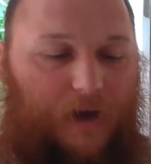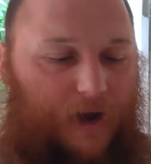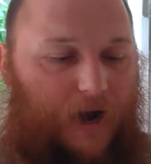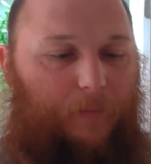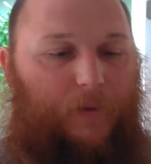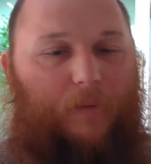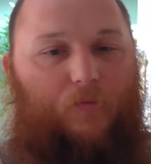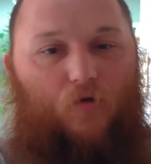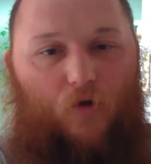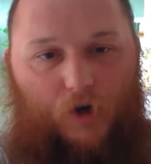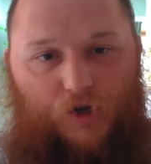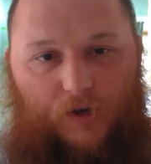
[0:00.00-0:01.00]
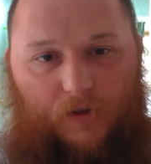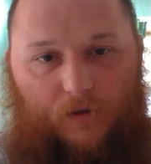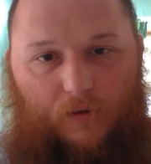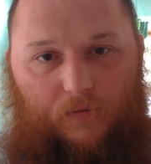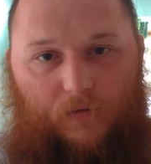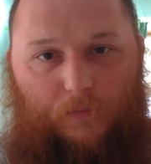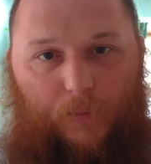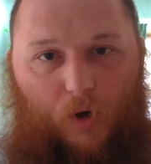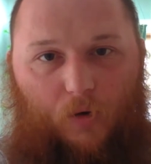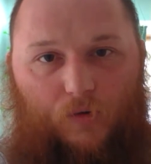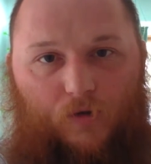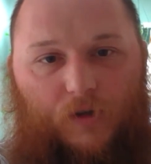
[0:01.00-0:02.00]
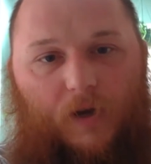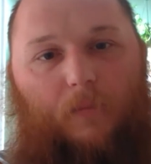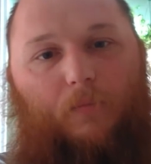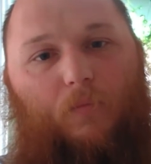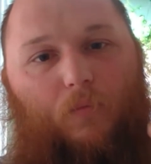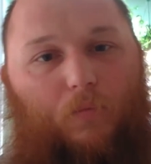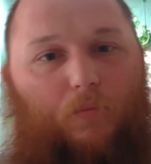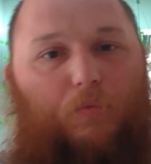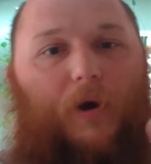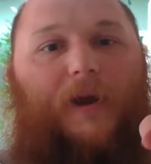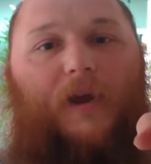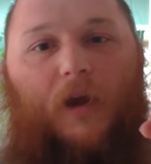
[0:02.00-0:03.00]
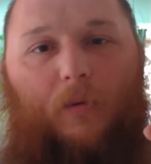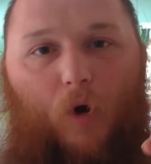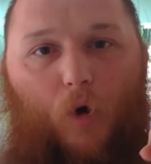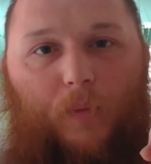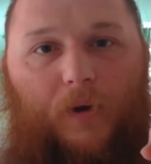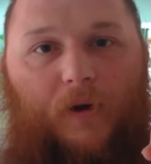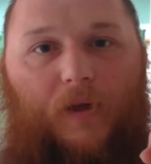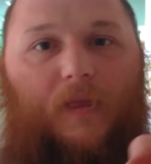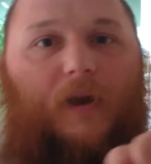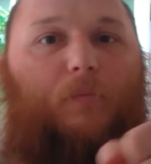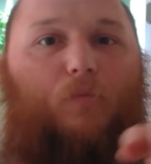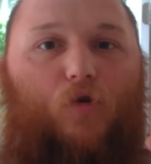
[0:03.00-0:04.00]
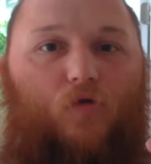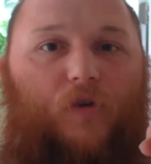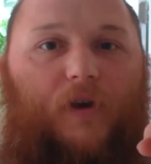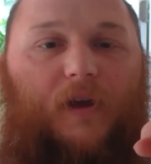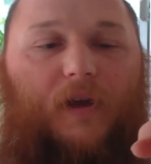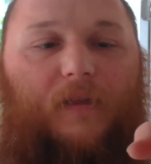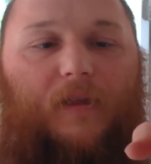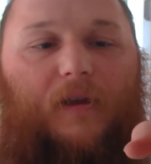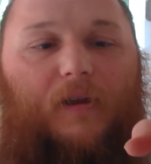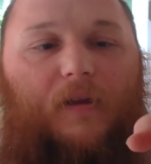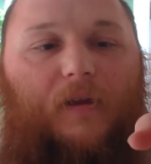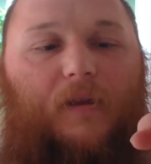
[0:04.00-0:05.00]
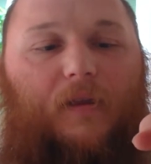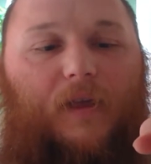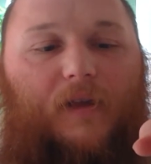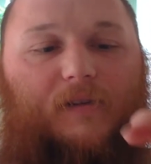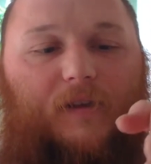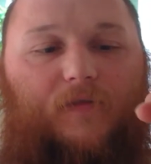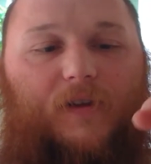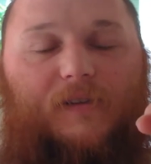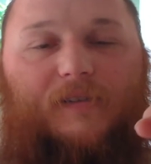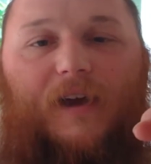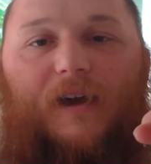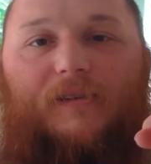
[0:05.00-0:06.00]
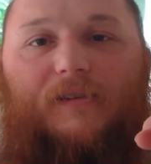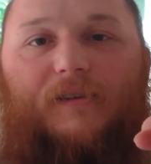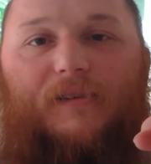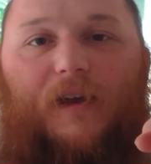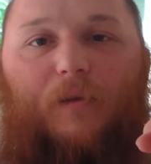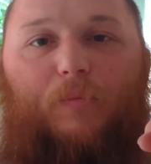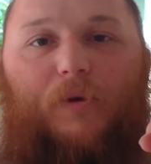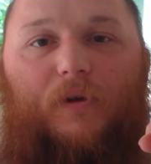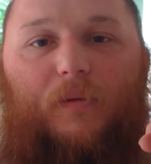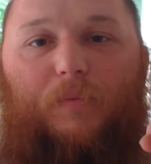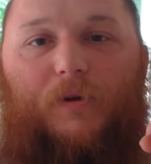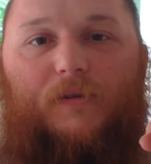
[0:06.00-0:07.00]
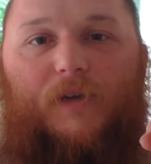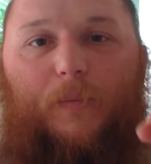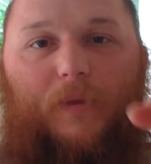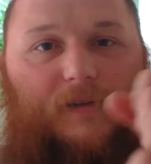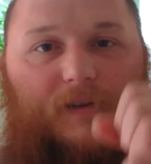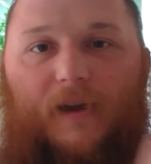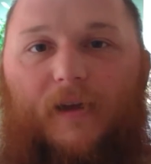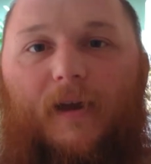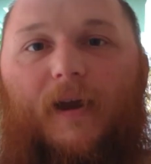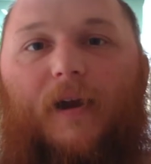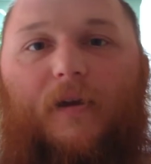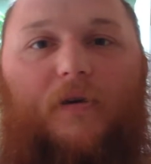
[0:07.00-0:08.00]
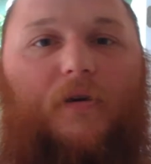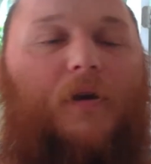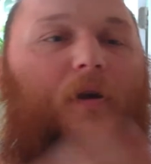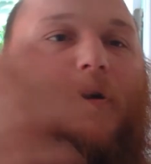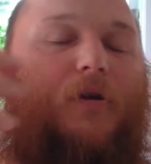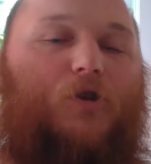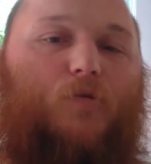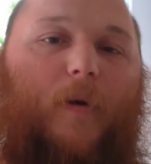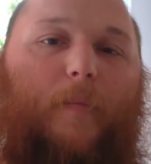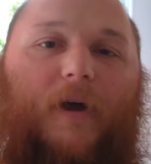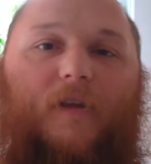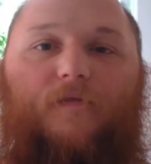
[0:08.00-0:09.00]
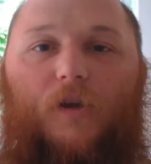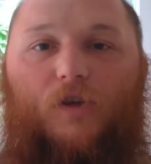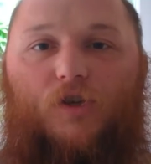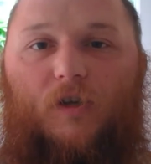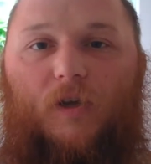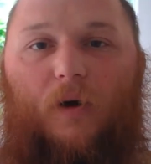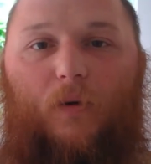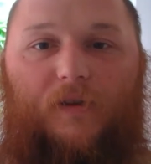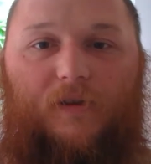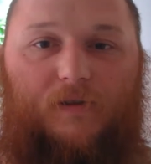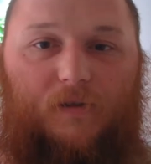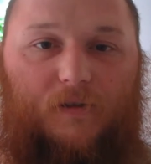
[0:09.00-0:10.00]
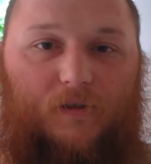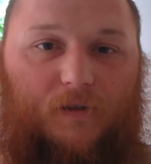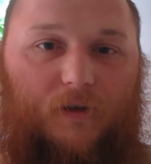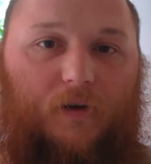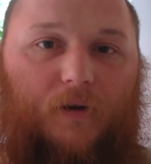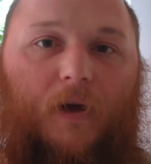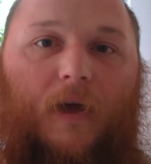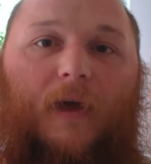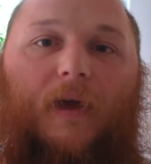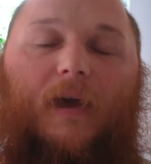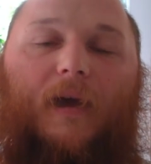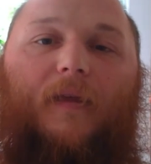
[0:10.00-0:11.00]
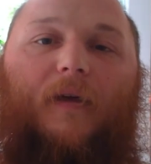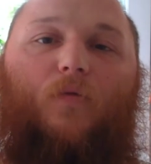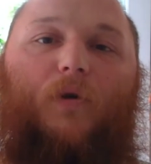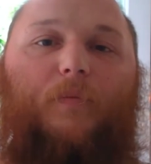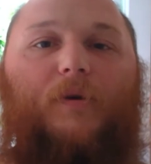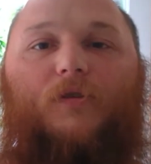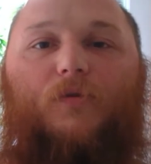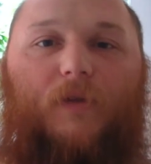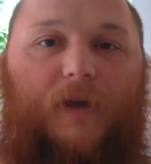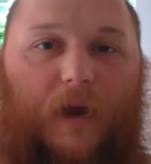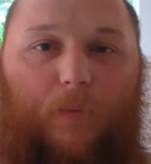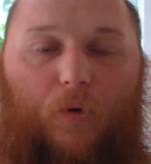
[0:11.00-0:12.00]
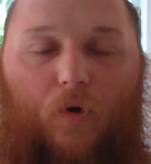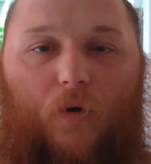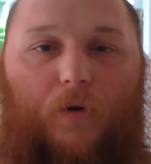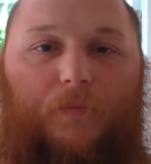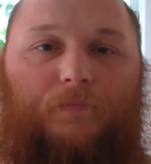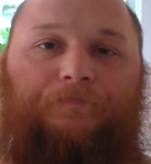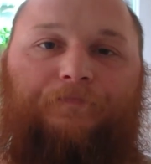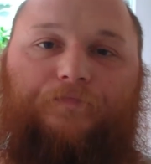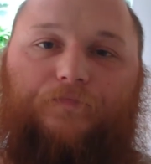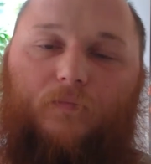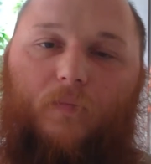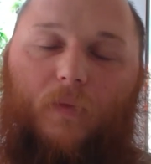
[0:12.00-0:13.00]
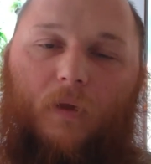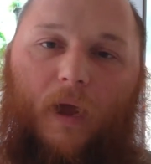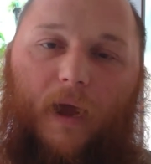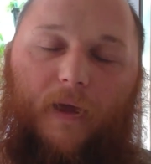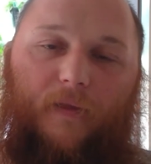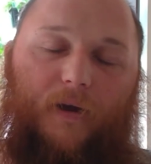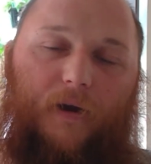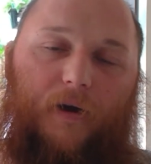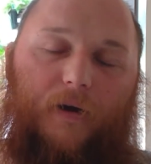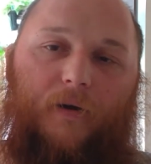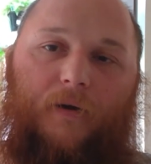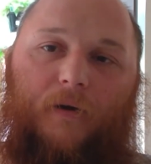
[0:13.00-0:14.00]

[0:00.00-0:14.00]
I'm crushing the bones, then I'm breaking them open, and then I'm moving, and then that stuff gets toxic. It builds up, and it's got to get out of here. So my body flushes it out with the silicea, and then rebuilds it with the Capricorn and the